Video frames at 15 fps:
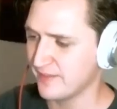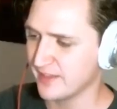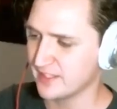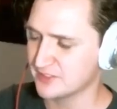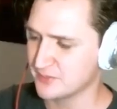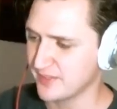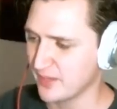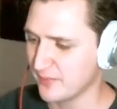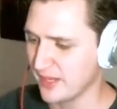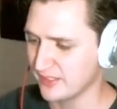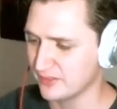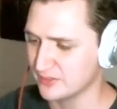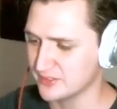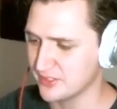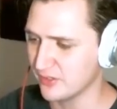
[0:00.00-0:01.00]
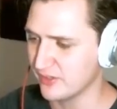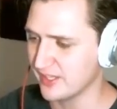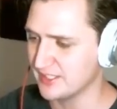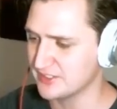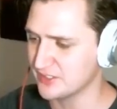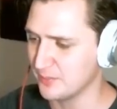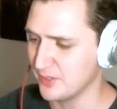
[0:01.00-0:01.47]
else with that Rakdos Guildgate,
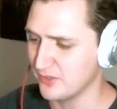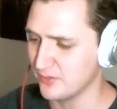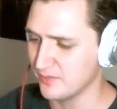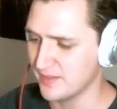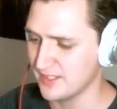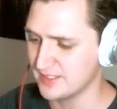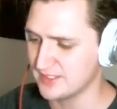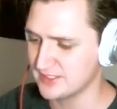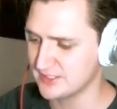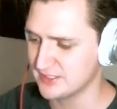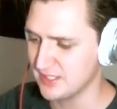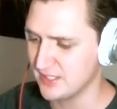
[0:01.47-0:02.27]
so I'm going to do this.